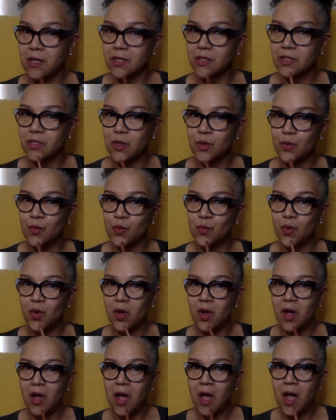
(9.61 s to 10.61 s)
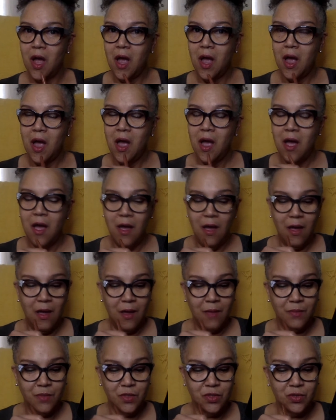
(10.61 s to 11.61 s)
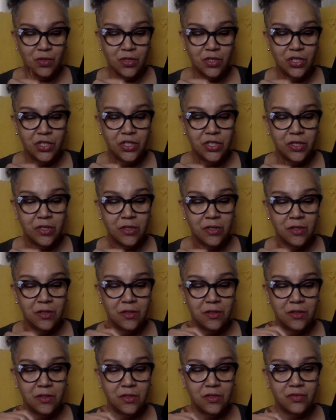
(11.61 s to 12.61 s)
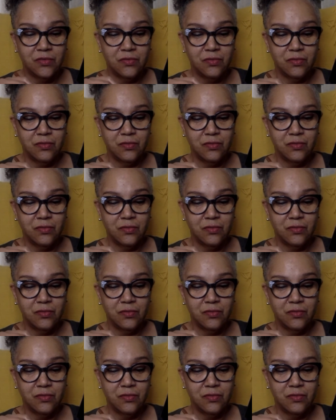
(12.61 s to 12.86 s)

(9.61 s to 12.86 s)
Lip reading: so I'm just going to share this.